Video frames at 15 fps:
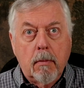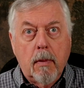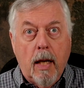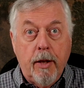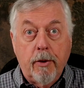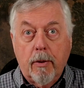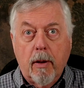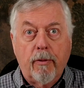
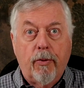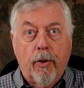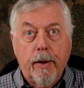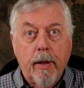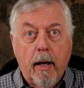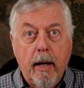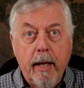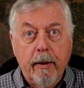and you can afford
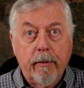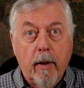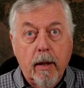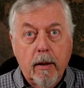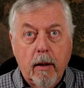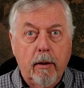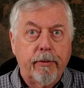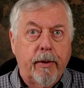the high-end
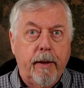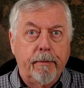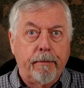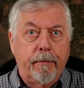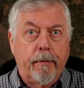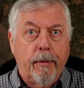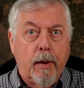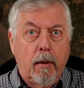rod, go for it.
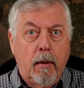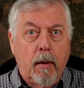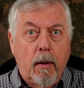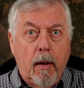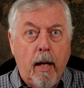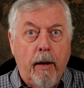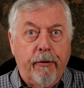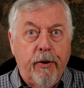
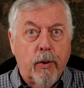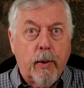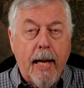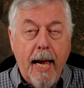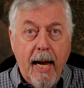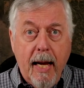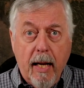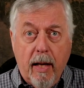If you
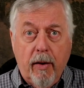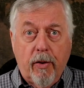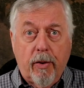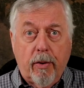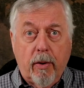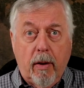can't